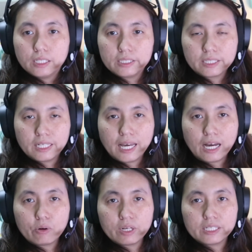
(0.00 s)
Is it
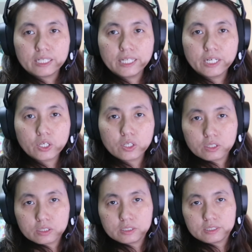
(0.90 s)
loud and clear?
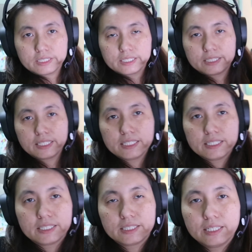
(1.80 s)
Testing,
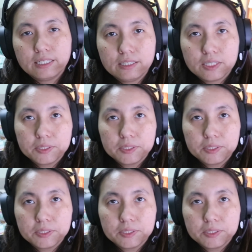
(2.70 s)
testing.